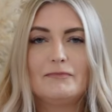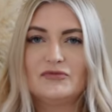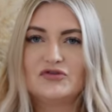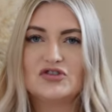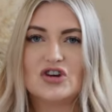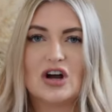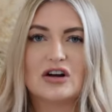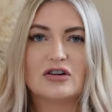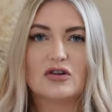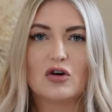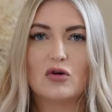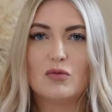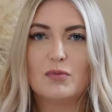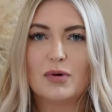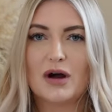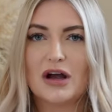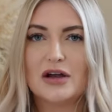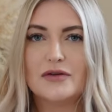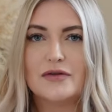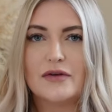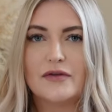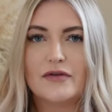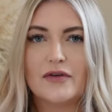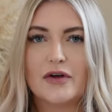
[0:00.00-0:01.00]
juggle
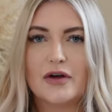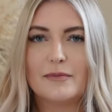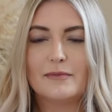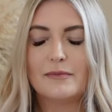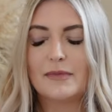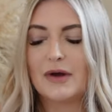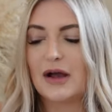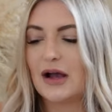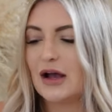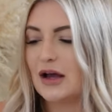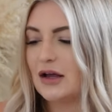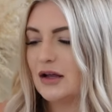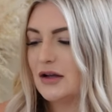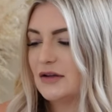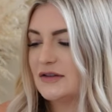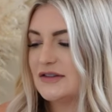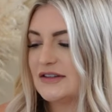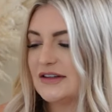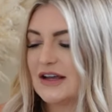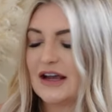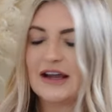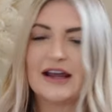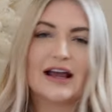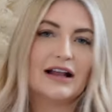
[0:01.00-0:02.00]
both of them, and
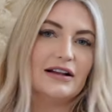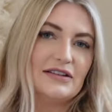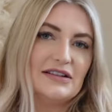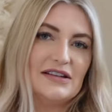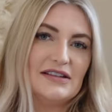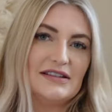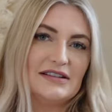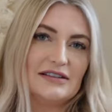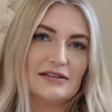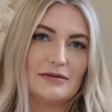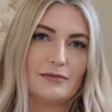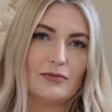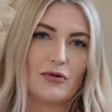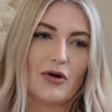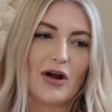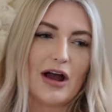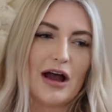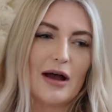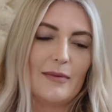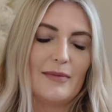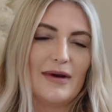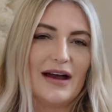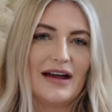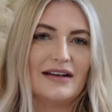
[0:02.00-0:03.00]
say Elodie's in the
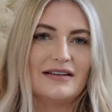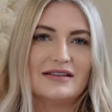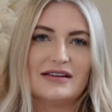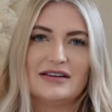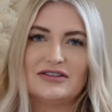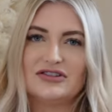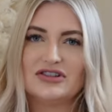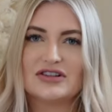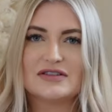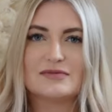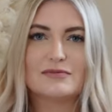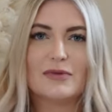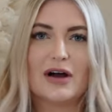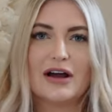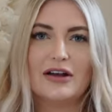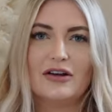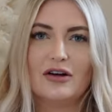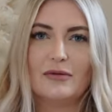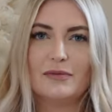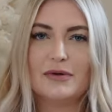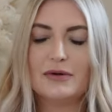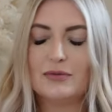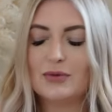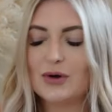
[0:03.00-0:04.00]
pram and it just might
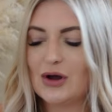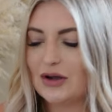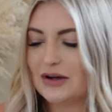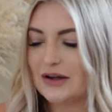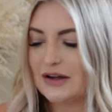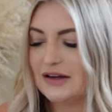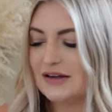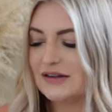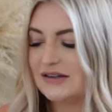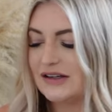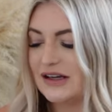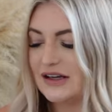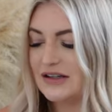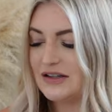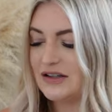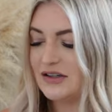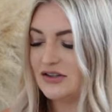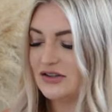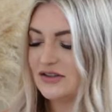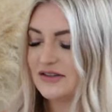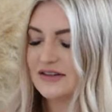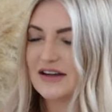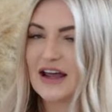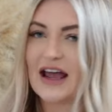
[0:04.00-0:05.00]
not be working, it's easy
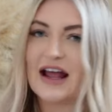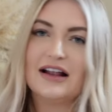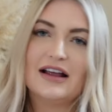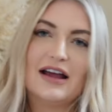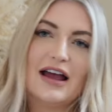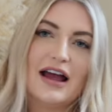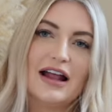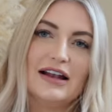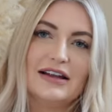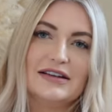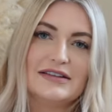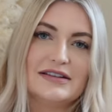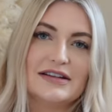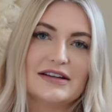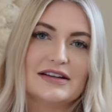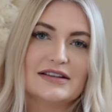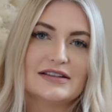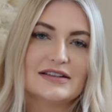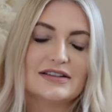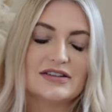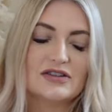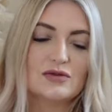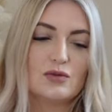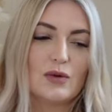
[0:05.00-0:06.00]
to just get Elodie
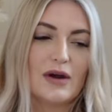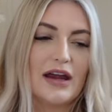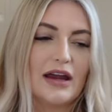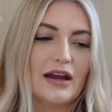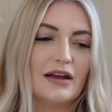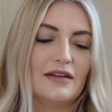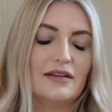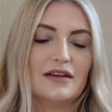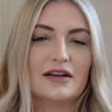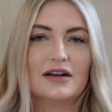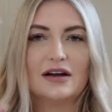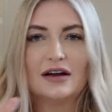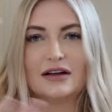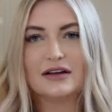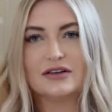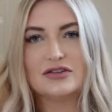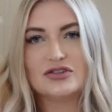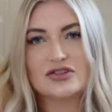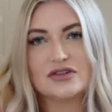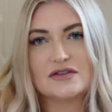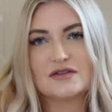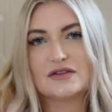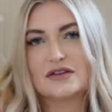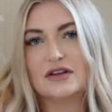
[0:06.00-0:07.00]
in the swing, and then I can
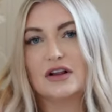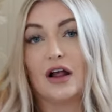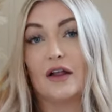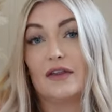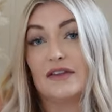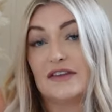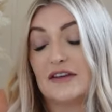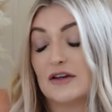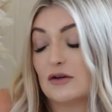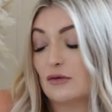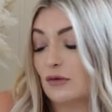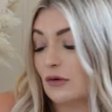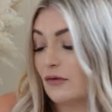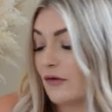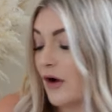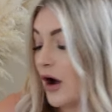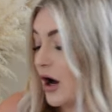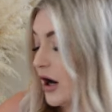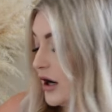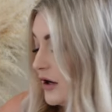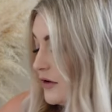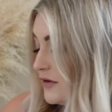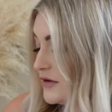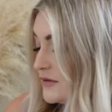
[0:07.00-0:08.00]
just like deal with
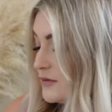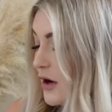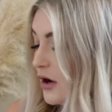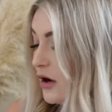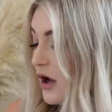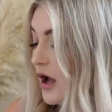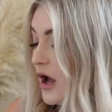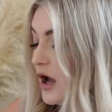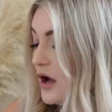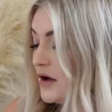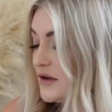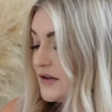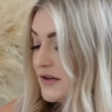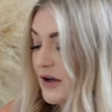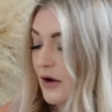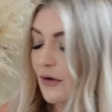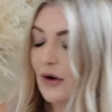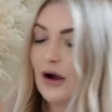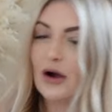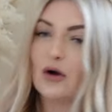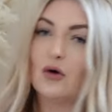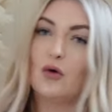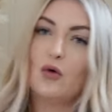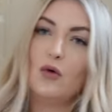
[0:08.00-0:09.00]
Isla as well. So
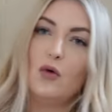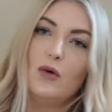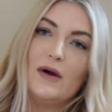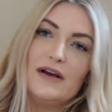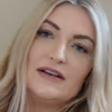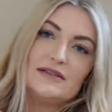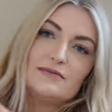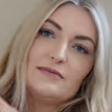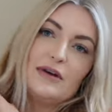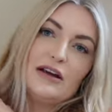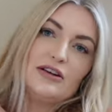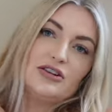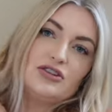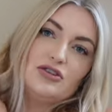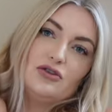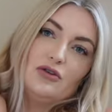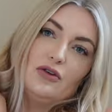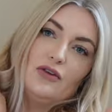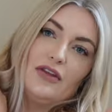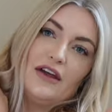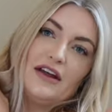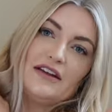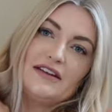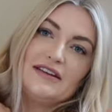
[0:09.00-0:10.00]
I always make
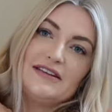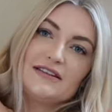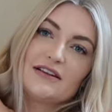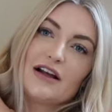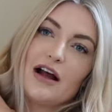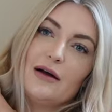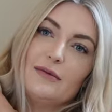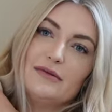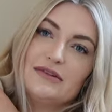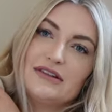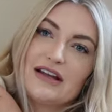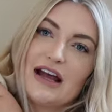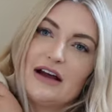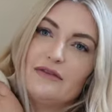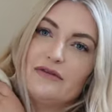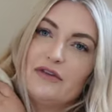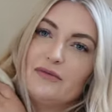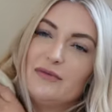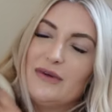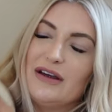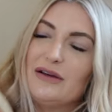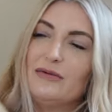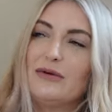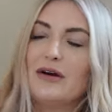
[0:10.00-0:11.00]
sure that this comes out
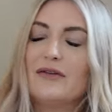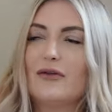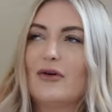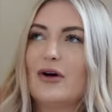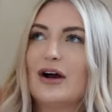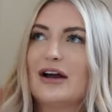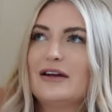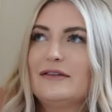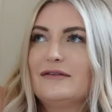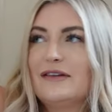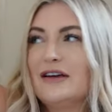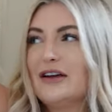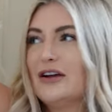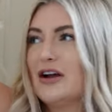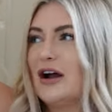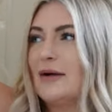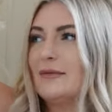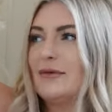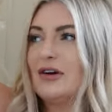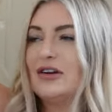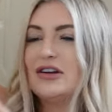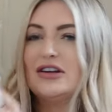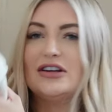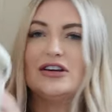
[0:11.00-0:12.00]
with me whether I think
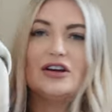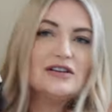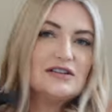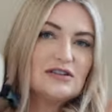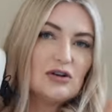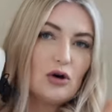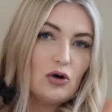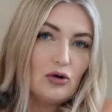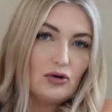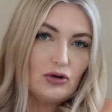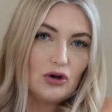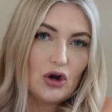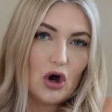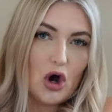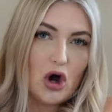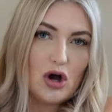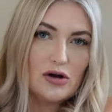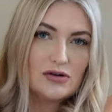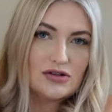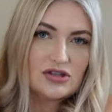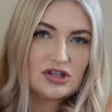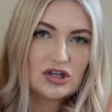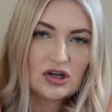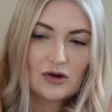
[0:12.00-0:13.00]
I'm going to use it or not.